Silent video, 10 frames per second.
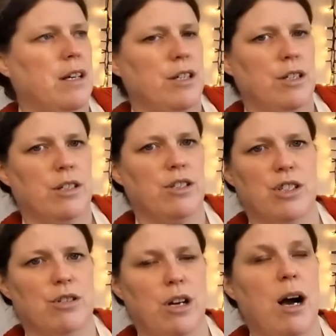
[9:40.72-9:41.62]
you can
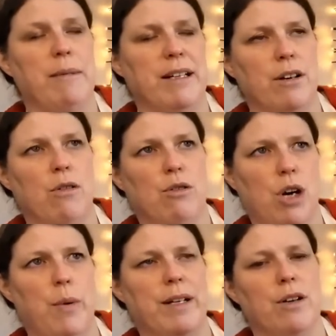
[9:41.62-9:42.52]
just come in and
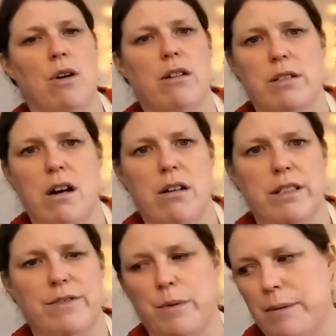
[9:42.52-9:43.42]
go in and
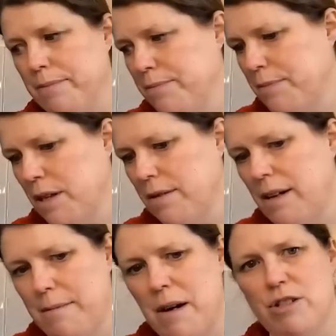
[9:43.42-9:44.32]
ask for one. But
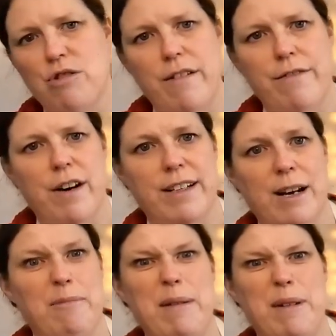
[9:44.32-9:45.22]
I might try and find
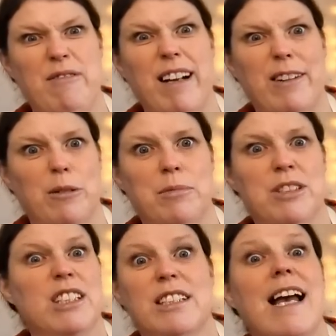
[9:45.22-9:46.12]
out, maybe ring them,
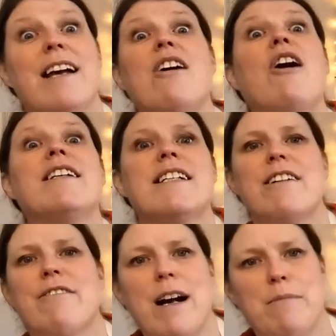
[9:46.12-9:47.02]
just get an
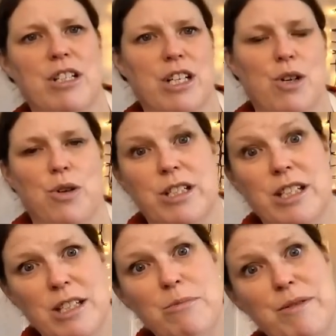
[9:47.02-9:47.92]
idea of how much it costs
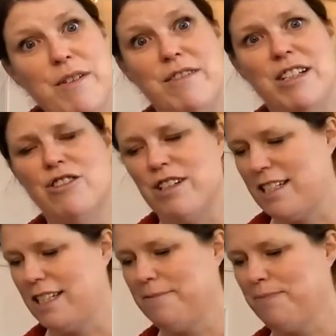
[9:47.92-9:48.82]
because it'll be very
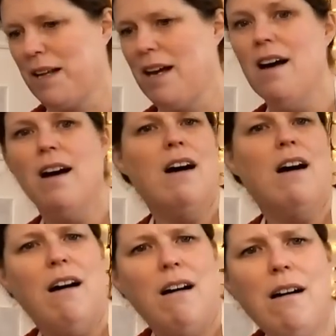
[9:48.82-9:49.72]
interesting.
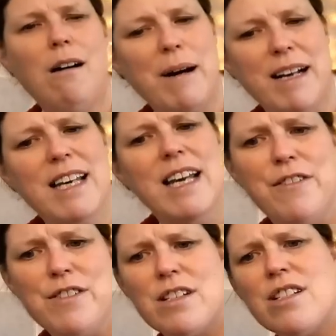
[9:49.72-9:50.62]
Oh, my
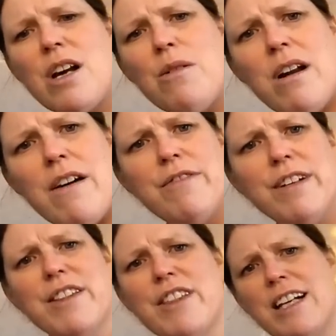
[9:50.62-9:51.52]
gifts are so
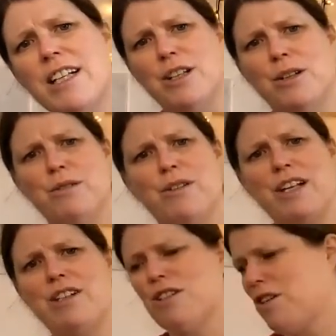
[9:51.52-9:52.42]
lovely. Thank you
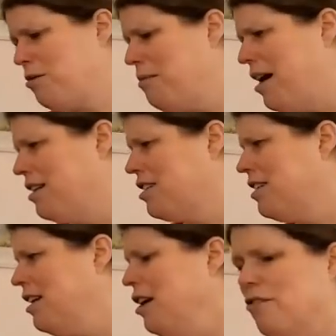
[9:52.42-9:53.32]
so much.
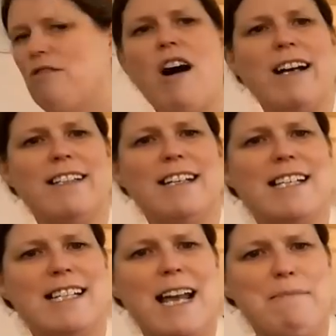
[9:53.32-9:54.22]
Right,
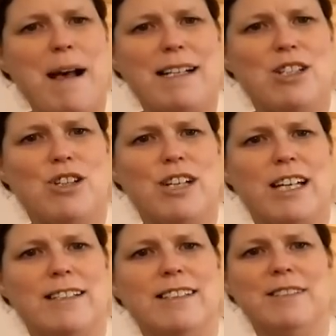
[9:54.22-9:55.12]
let's get back to
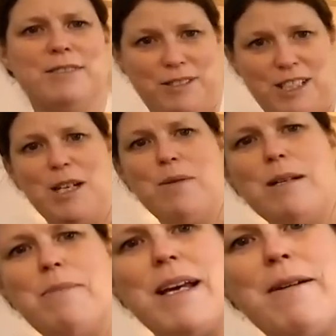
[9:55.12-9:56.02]
cooking. See you in
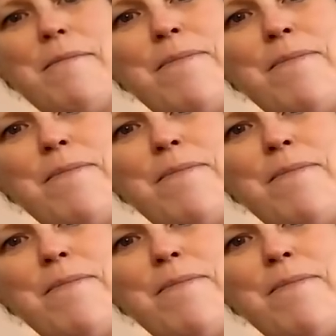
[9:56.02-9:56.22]
a bit.